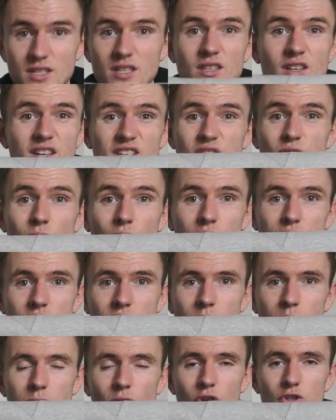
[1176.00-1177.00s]
just a nice quote at
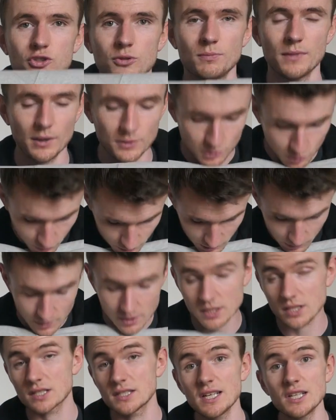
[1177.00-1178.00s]
the bottom. There was also a
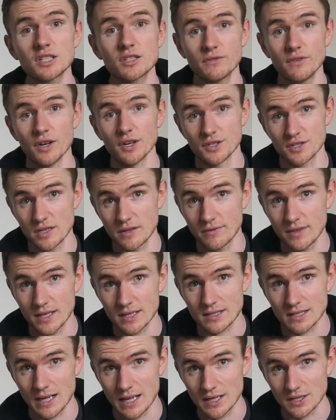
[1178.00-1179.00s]
Stitch version of
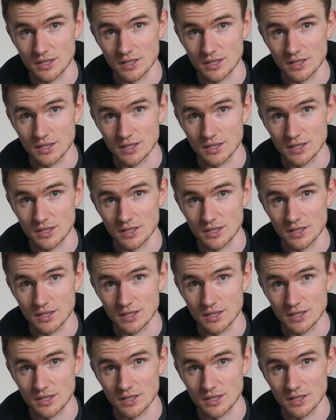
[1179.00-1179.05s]
this